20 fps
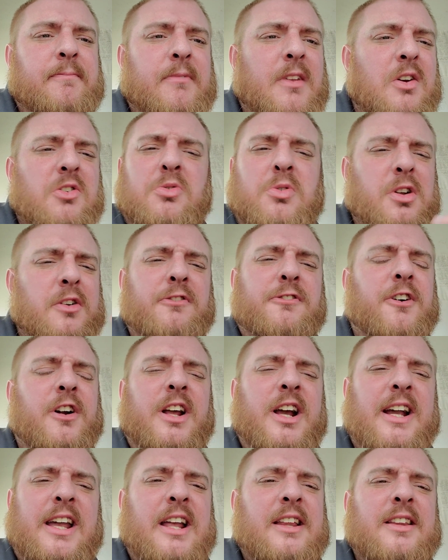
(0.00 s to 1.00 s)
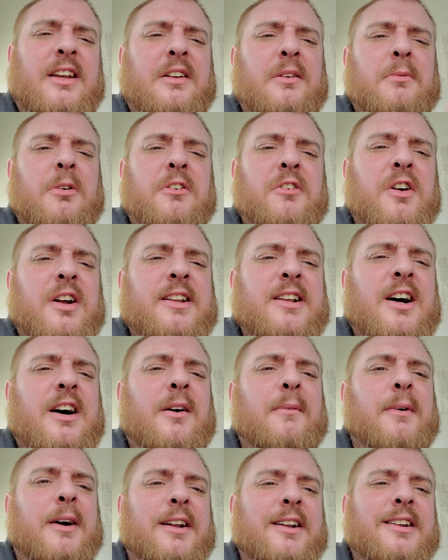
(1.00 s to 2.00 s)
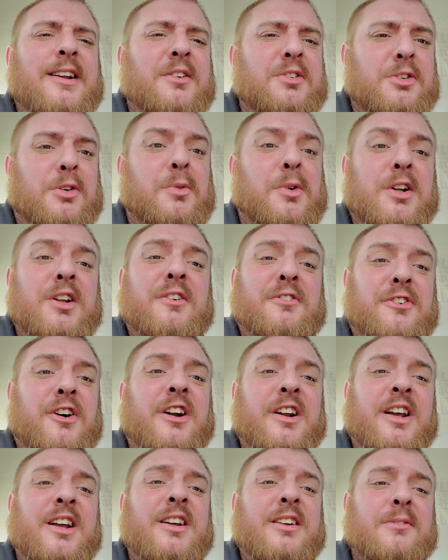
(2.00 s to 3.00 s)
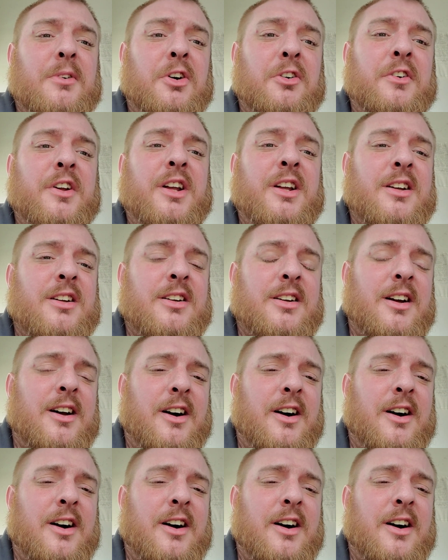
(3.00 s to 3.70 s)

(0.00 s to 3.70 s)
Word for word: It was really funny. I can't think of the movie right now, but it was a really funny movie.